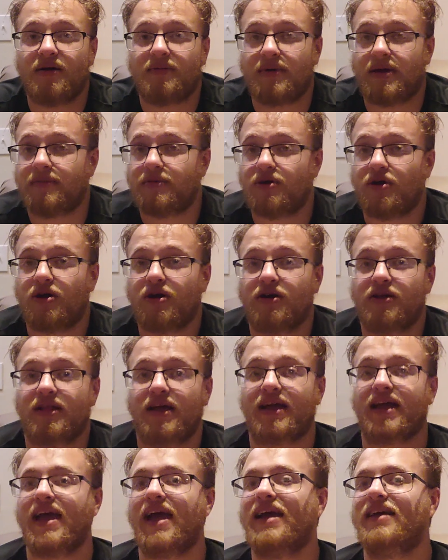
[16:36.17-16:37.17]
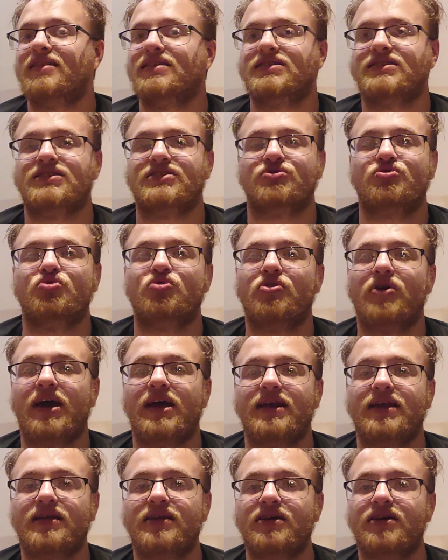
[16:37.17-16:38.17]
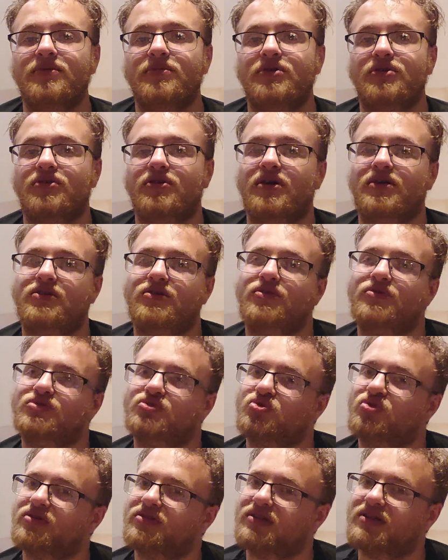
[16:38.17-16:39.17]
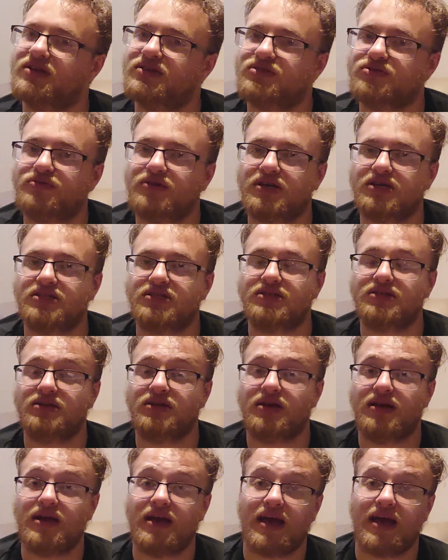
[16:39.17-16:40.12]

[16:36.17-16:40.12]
Maybe y'all are like, hey, this is a cool idea, but you got to go sort of this direction.